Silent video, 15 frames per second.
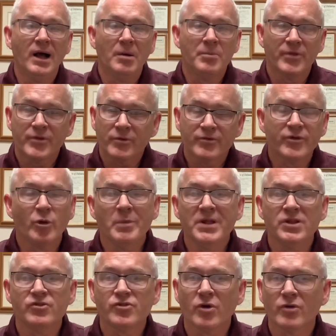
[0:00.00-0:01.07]
But there's so
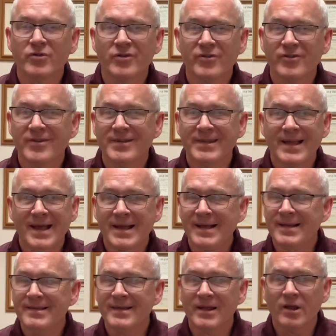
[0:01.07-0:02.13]
many churches
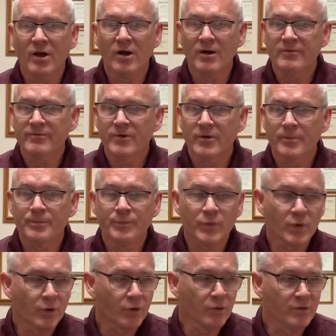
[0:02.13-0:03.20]
today that offer
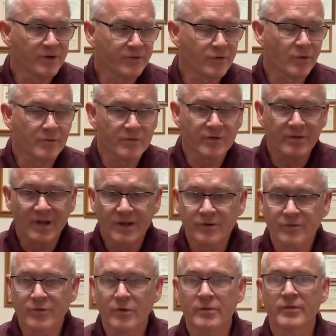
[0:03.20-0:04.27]
early service, late
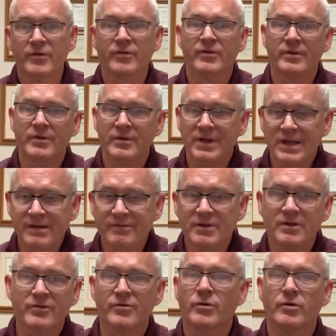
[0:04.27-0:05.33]
service,
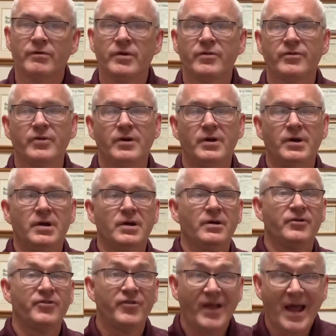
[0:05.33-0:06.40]
evening service,
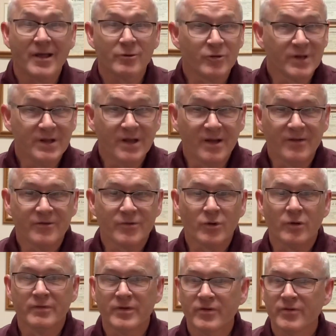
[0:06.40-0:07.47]
Saturday night
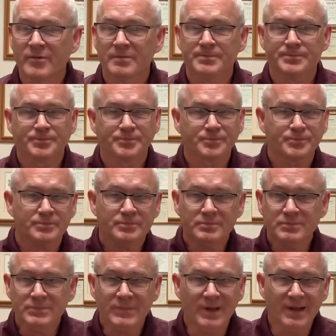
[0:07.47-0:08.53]
service.
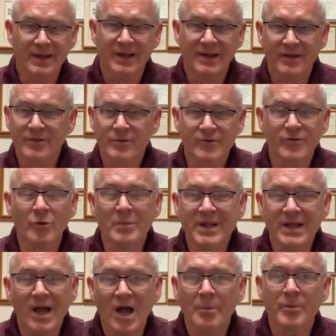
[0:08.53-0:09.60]
And there's so
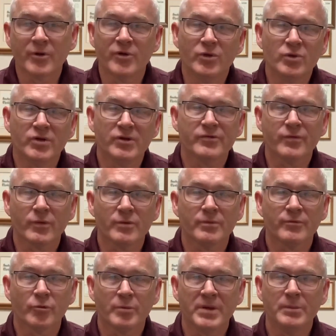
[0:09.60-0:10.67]
many opportunities
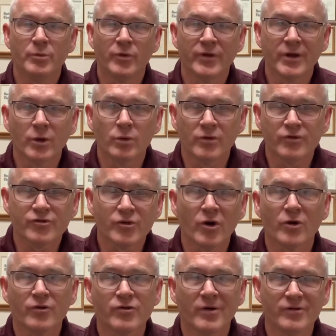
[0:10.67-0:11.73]
for people to go to
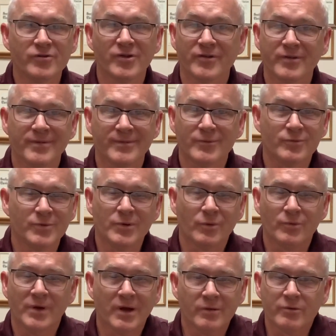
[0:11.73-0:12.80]
church, just
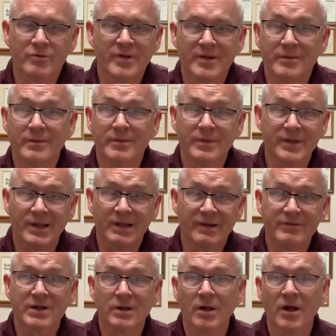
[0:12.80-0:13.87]
other than the
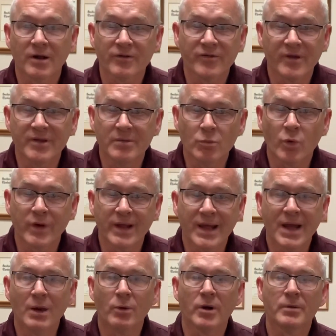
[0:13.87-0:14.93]
11 o'clock Sunday morning
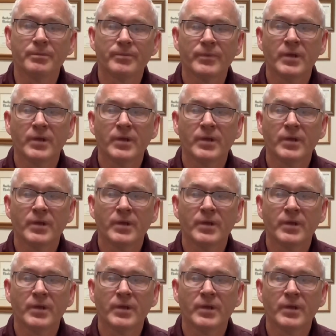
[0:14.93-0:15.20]
hour.